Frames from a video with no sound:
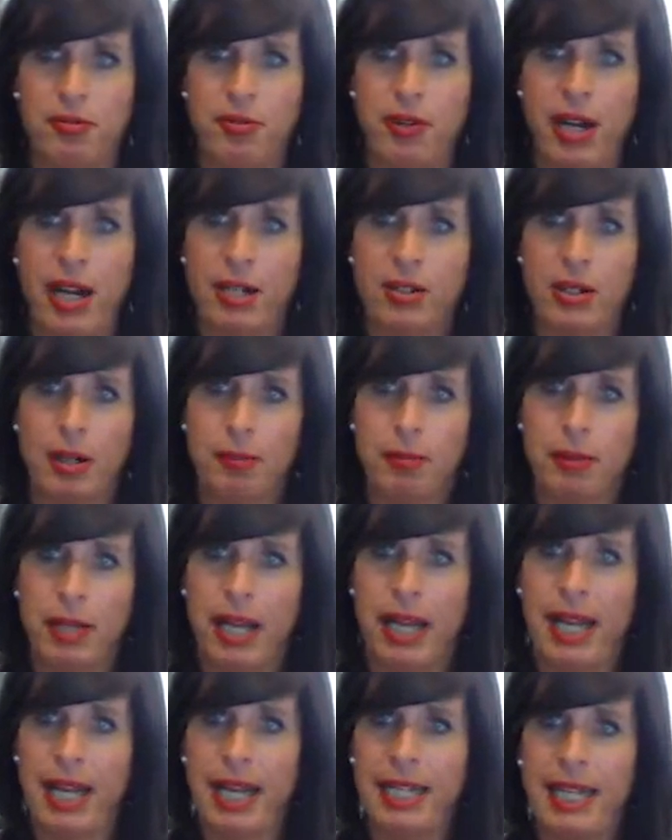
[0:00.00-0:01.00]
fire up a
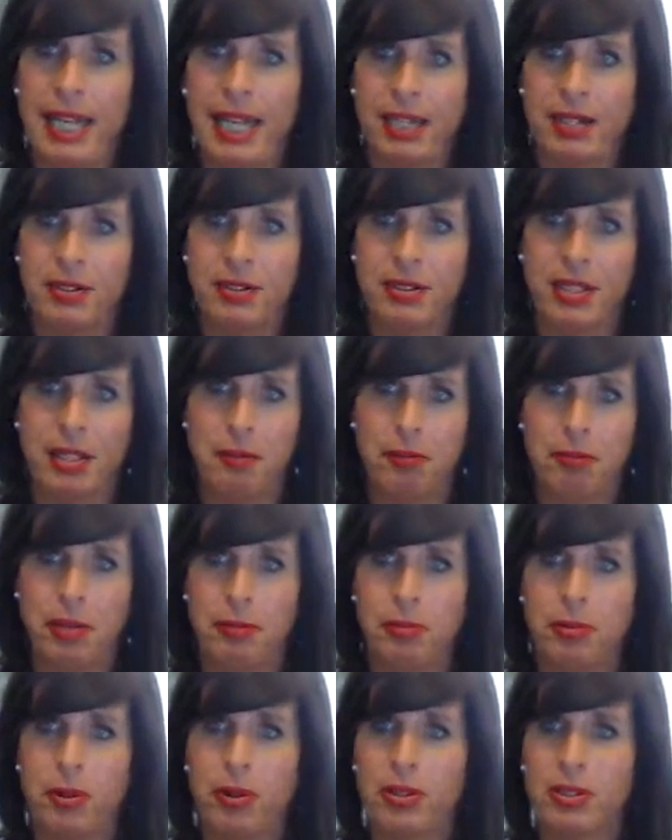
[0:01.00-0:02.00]
hangout or something,
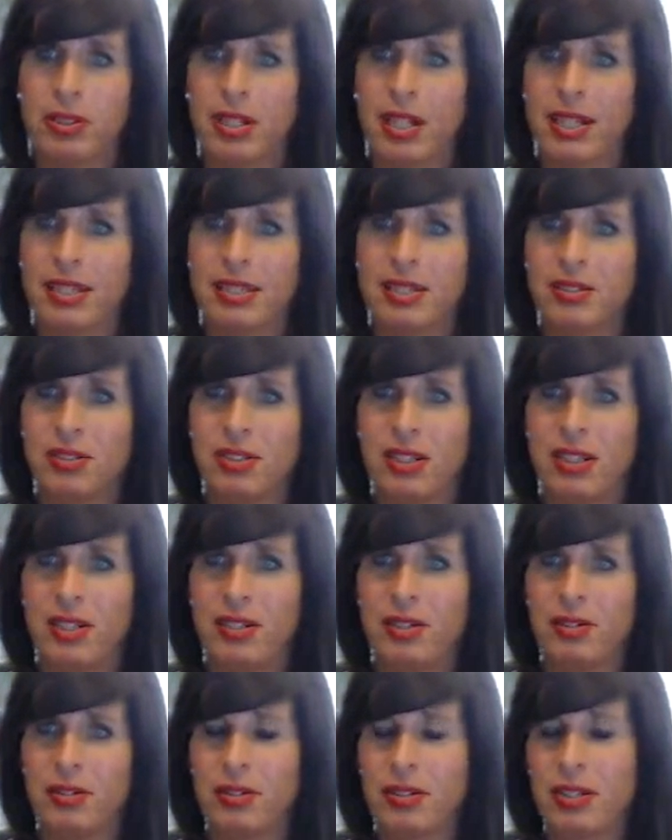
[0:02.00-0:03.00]
people always like to see
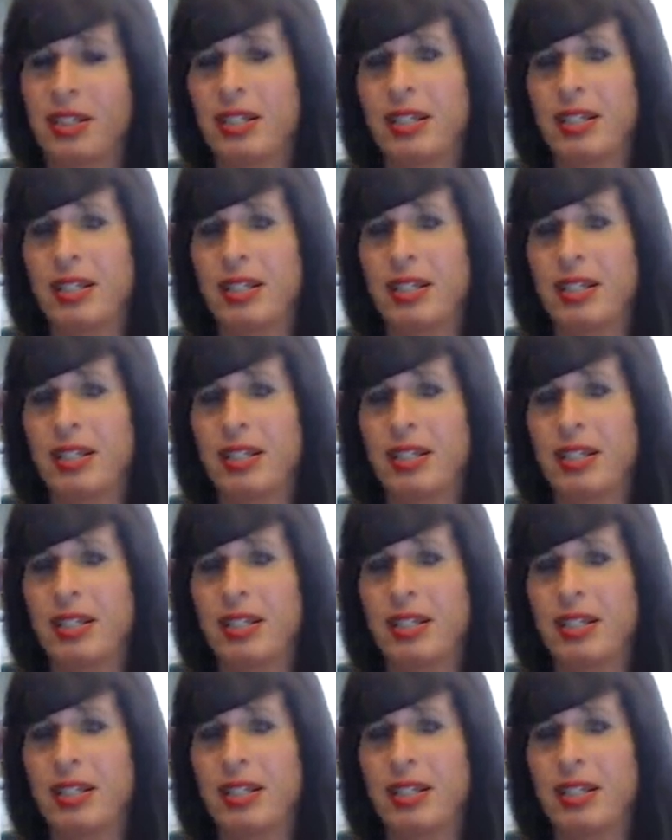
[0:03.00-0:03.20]
your.